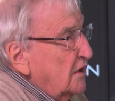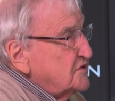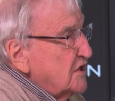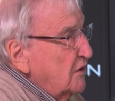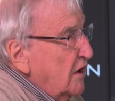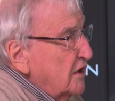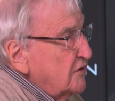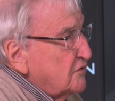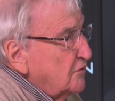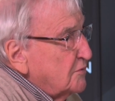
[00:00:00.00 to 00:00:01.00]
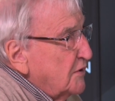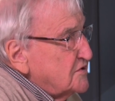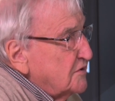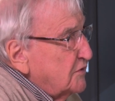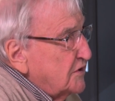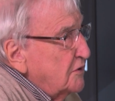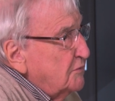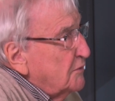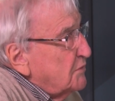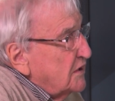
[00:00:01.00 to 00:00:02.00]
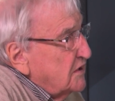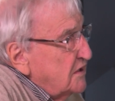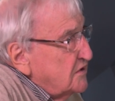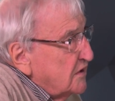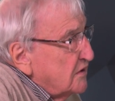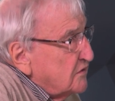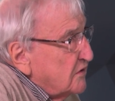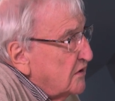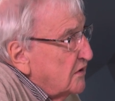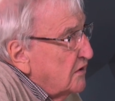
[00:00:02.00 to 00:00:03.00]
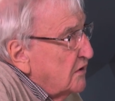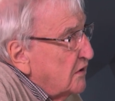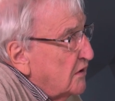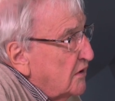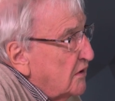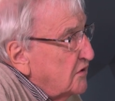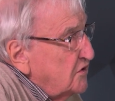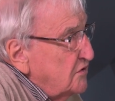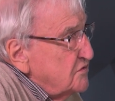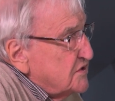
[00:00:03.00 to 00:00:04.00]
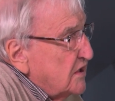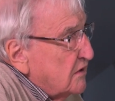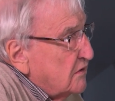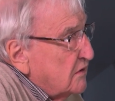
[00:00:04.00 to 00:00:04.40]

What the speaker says: and so I thought to myself, well, don't be a bloody idiot. Use it.